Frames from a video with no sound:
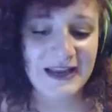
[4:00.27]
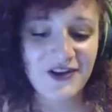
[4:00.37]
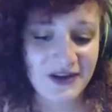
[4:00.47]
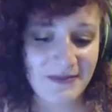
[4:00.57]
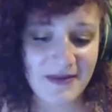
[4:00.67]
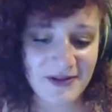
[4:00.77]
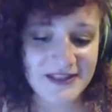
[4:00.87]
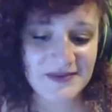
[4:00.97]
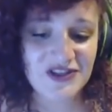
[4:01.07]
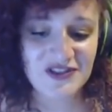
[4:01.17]
you're in a bubble
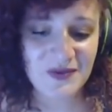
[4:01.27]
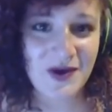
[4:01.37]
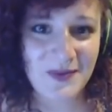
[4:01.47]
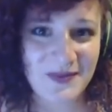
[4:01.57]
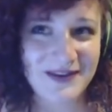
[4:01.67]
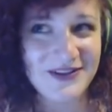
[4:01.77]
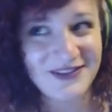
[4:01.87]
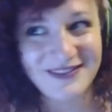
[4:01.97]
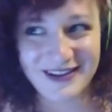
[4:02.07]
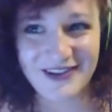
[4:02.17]
as much as you want, but
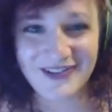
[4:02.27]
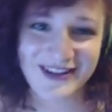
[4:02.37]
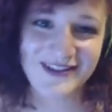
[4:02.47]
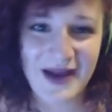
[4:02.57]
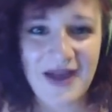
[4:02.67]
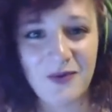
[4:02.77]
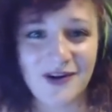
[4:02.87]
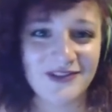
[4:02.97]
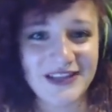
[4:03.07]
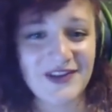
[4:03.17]
you know you have a
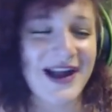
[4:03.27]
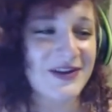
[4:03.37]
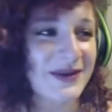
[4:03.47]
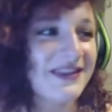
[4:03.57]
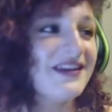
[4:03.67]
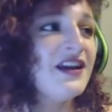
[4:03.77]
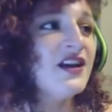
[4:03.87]
world to interact with